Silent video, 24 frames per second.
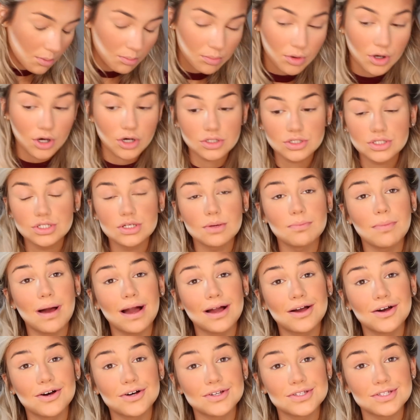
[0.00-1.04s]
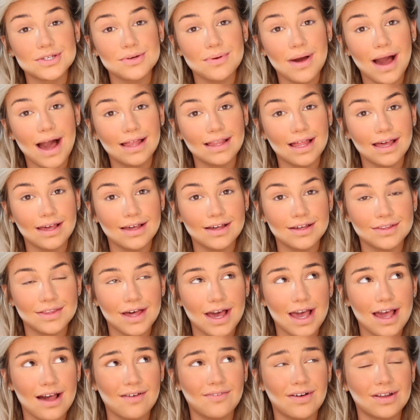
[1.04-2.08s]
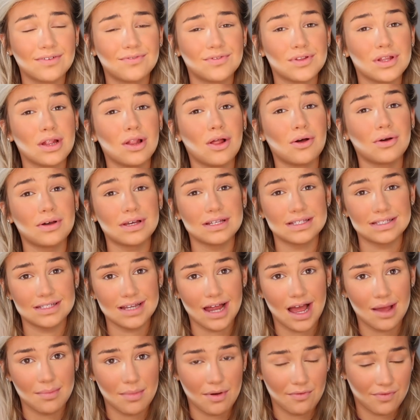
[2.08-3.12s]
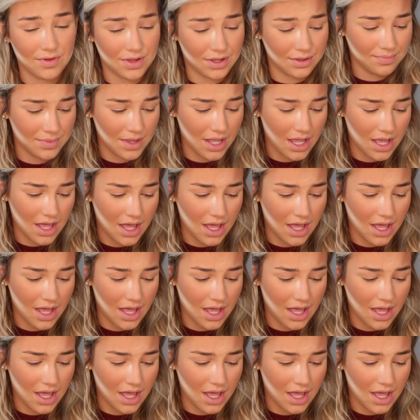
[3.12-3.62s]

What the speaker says: But my go-to highlighter that I have had for the longest time ever